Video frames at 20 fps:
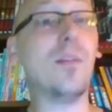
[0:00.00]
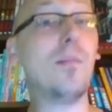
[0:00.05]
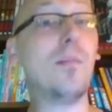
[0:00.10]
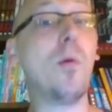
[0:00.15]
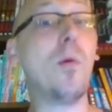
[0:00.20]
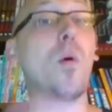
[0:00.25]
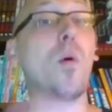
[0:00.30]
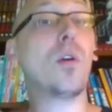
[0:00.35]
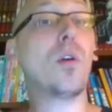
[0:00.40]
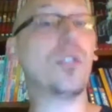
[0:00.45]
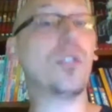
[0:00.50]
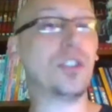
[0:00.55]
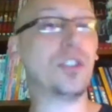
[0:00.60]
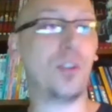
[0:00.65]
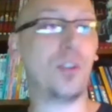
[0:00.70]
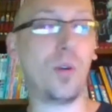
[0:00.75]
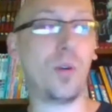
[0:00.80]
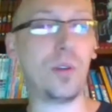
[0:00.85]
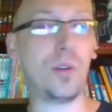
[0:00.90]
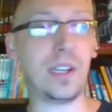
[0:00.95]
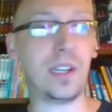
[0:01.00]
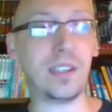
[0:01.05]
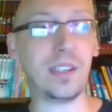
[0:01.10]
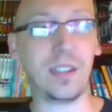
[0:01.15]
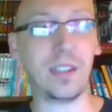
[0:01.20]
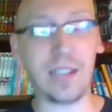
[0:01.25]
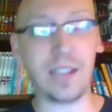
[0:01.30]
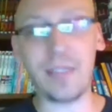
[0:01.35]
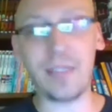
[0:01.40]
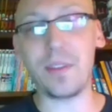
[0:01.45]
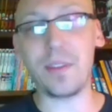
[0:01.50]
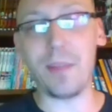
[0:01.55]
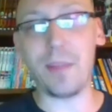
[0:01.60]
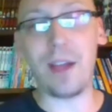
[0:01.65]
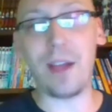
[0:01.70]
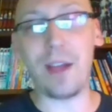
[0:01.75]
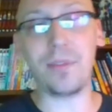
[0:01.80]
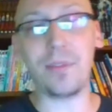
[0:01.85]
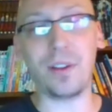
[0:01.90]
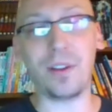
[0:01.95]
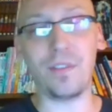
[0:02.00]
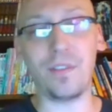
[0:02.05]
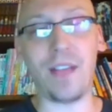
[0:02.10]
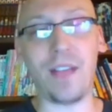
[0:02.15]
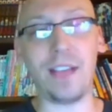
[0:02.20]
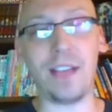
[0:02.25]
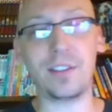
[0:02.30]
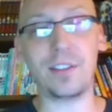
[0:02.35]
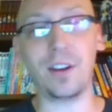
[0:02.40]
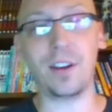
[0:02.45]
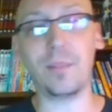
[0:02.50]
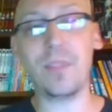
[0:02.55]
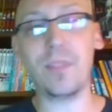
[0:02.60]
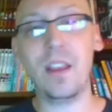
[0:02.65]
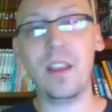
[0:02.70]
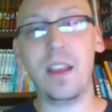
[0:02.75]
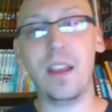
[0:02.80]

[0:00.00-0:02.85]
more stories and get them out there faster.